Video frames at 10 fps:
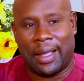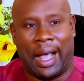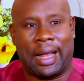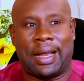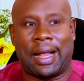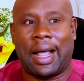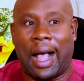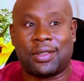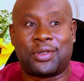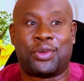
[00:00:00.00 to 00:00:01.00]
And that
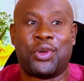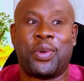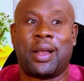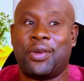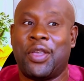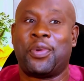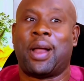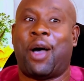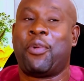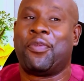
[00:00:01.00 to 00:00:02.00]
has to do with even
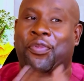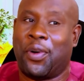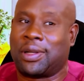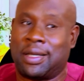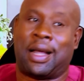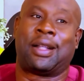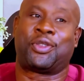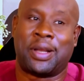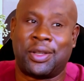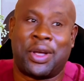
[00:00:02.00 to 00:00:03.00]
how we vote in our
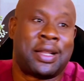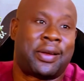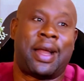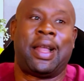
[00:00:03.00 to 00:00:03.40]
2023